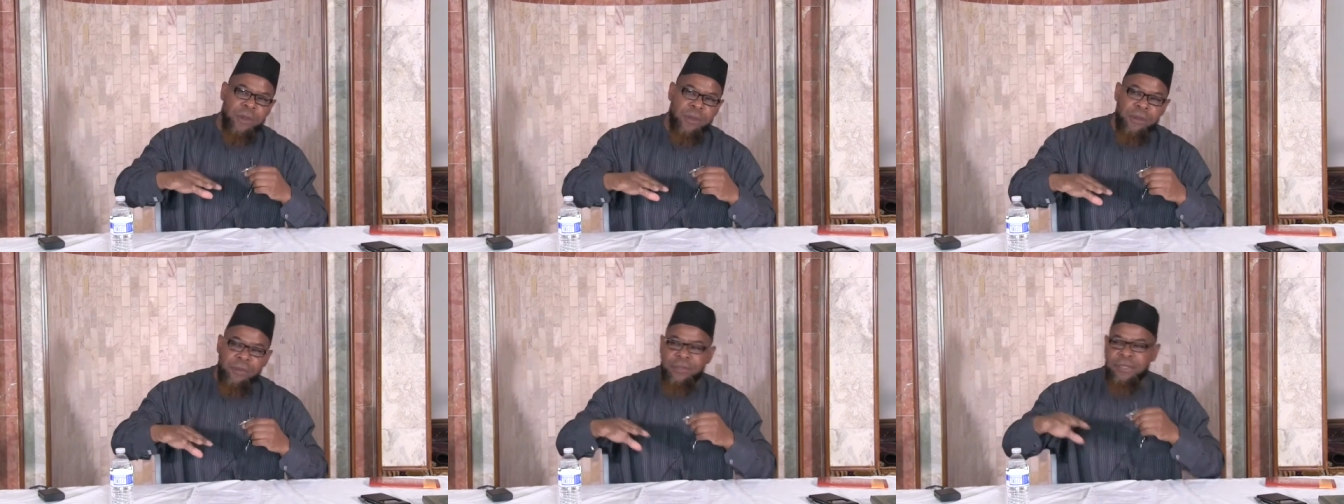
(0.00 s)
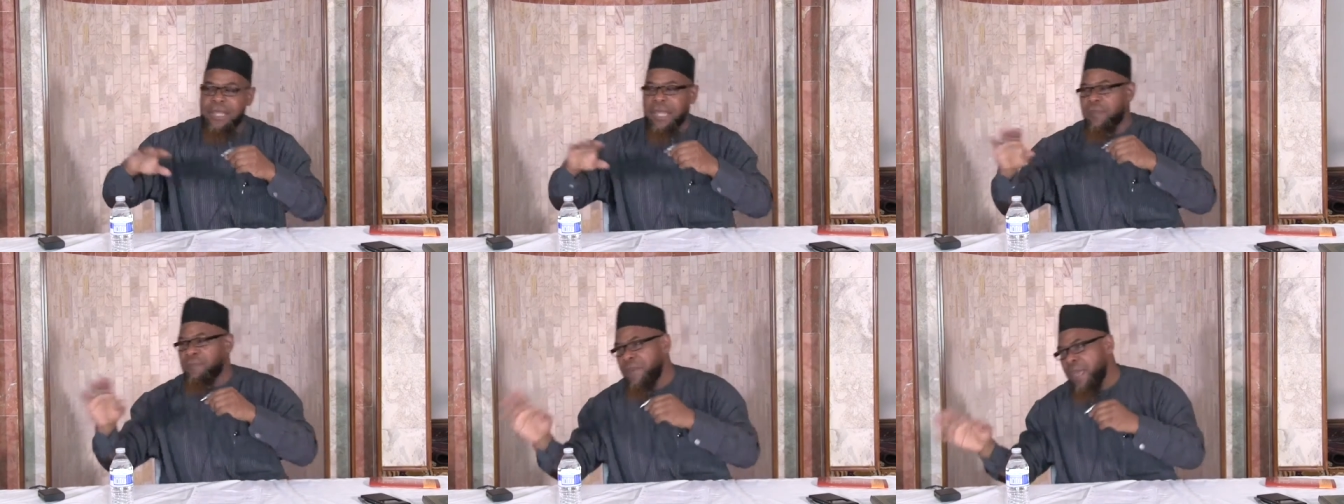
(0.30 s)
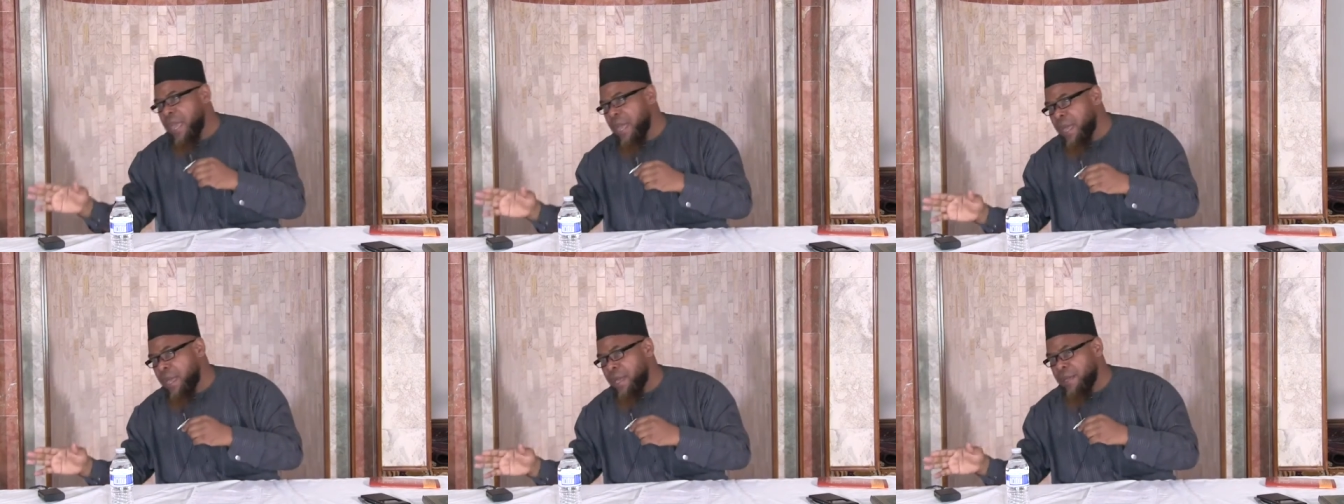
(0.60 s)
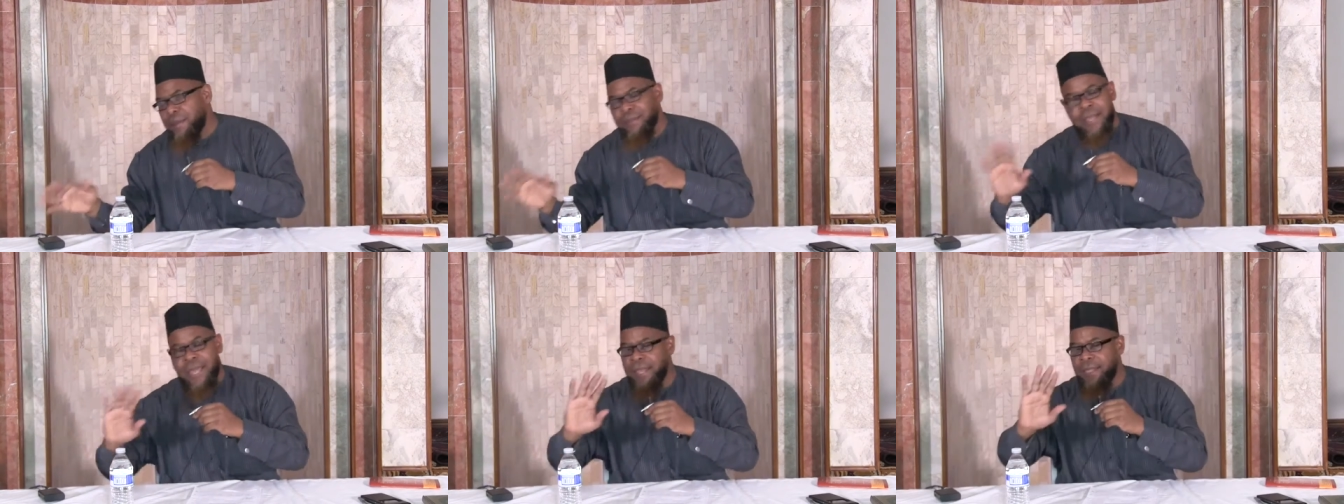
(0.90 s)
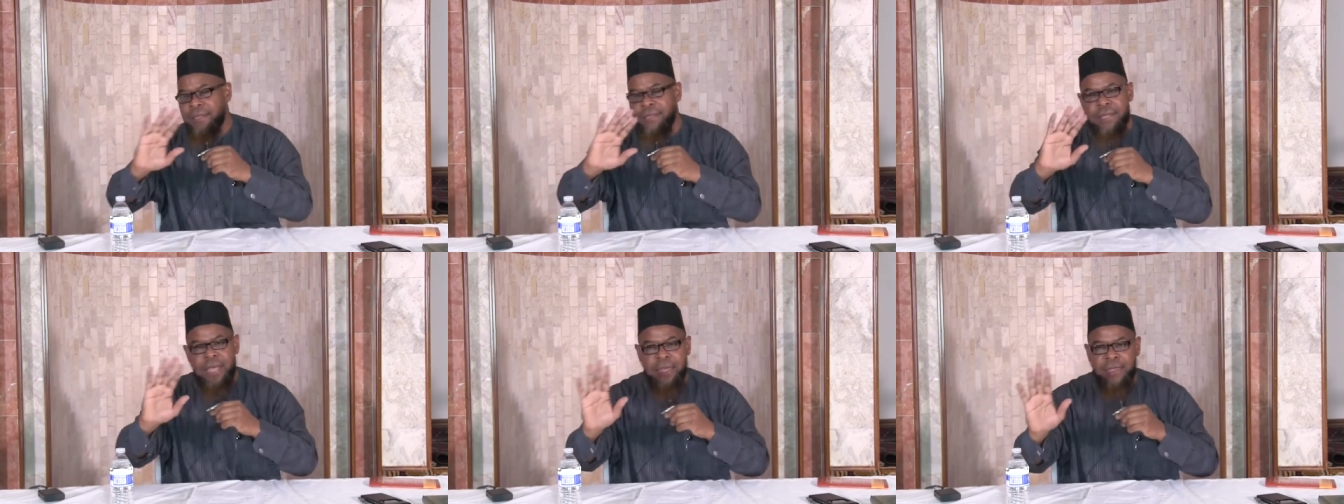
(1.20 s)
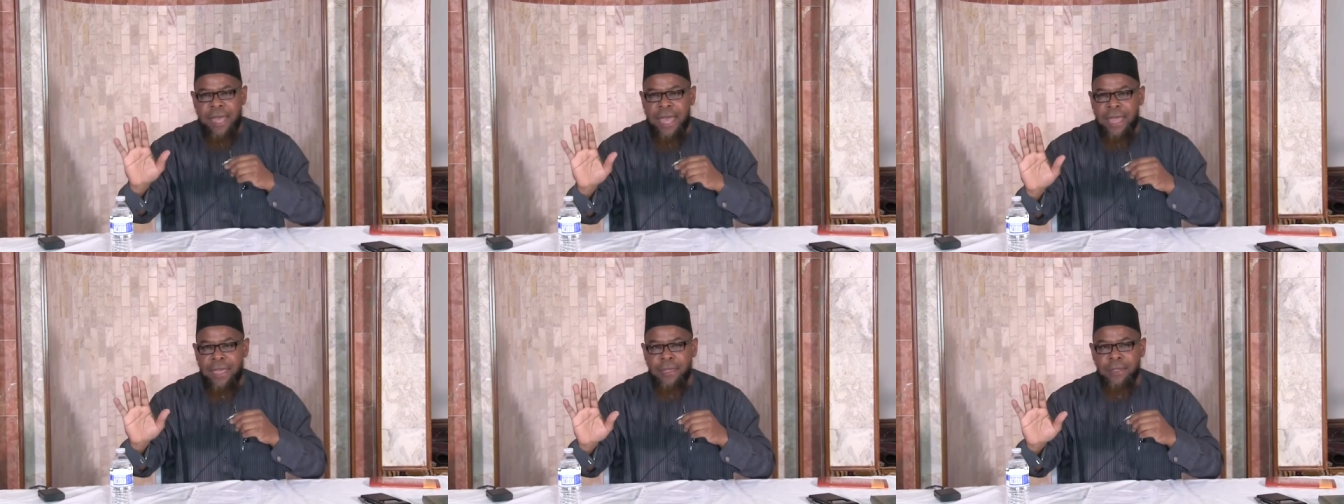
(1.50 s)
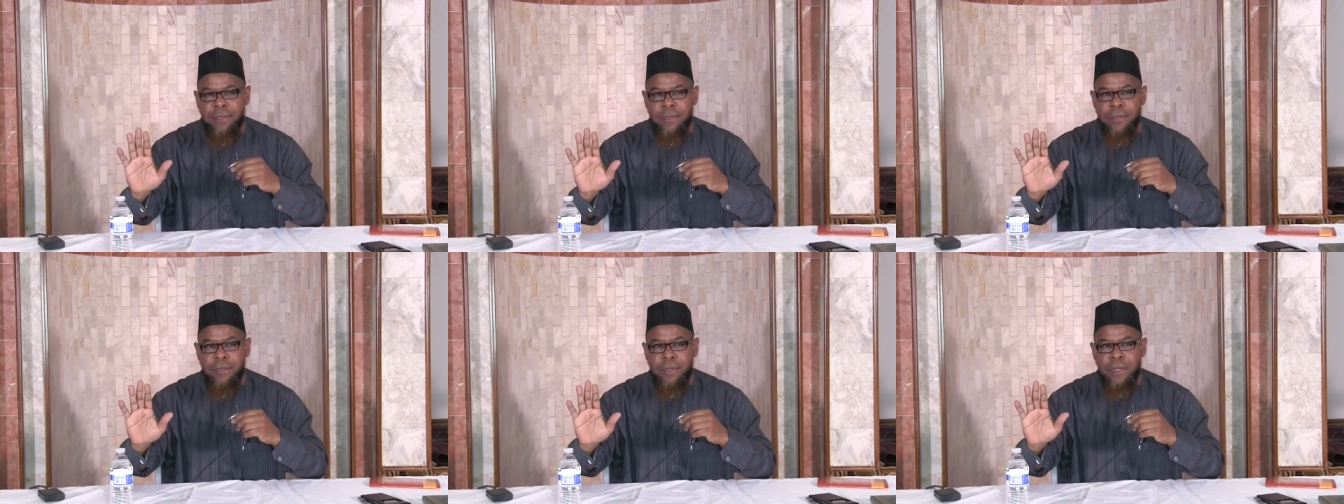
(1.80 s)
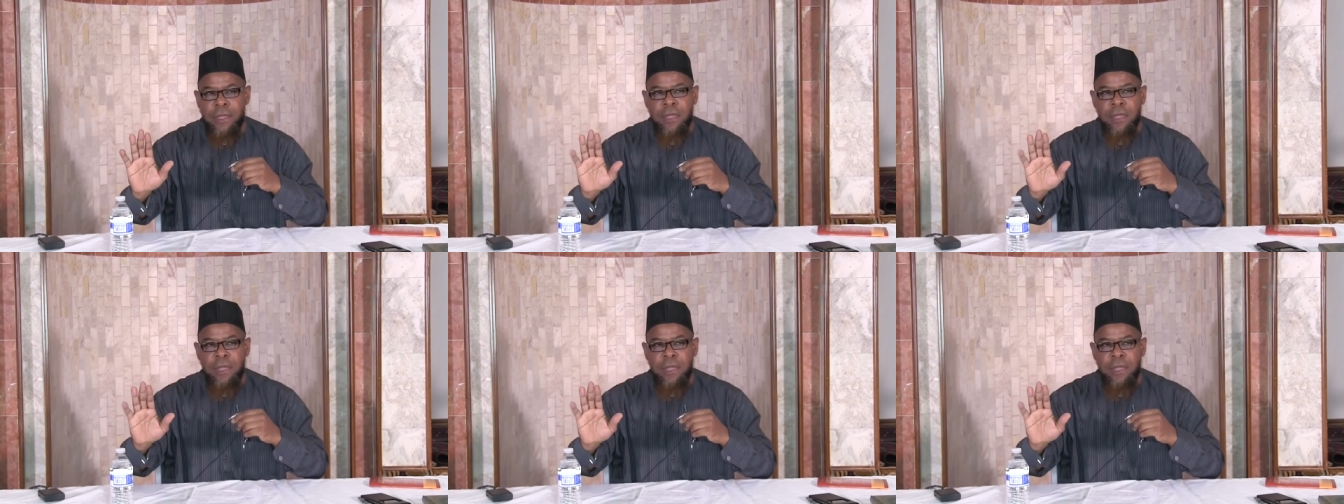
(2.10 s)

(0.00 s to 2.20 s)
Akbar, Takbir. They didn't say that.